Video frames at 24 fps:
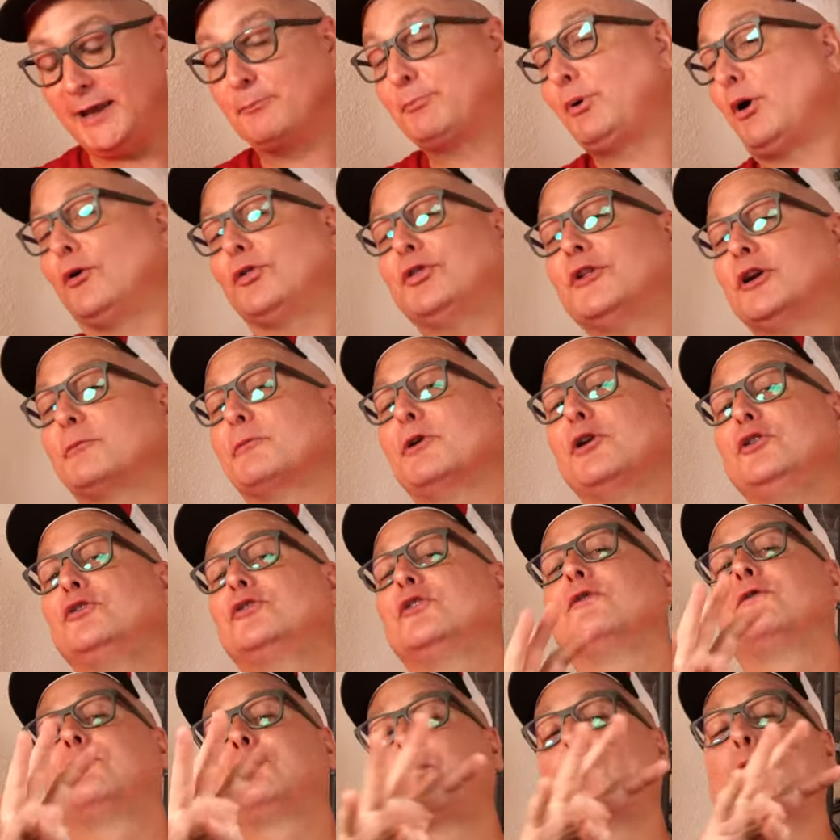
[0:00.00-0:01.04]
Both of them are
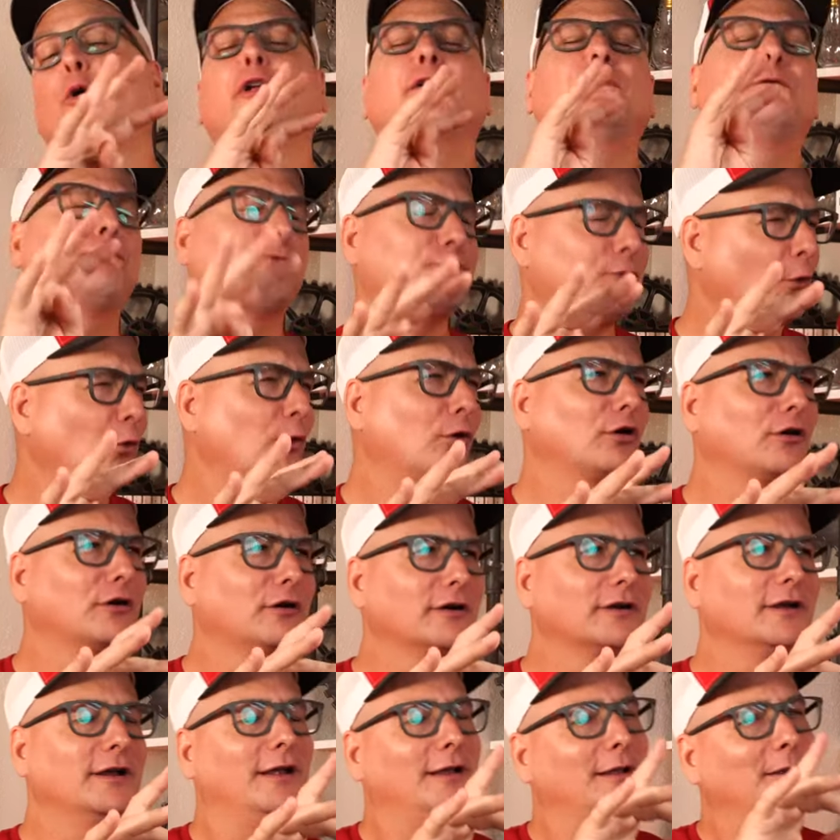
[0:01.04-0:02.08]
using
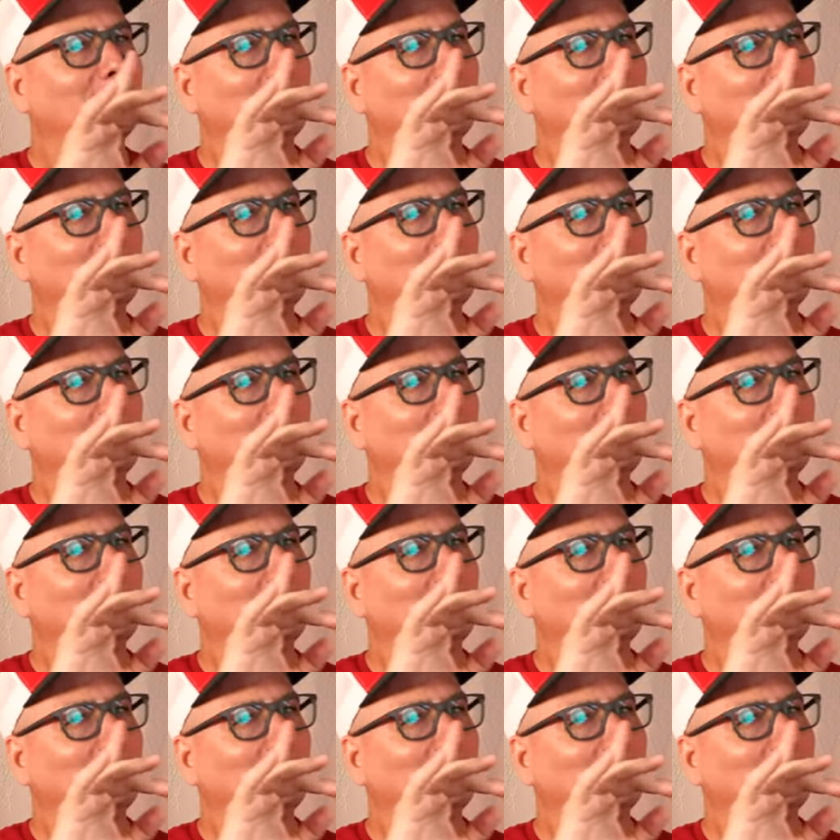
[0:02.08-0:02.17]
44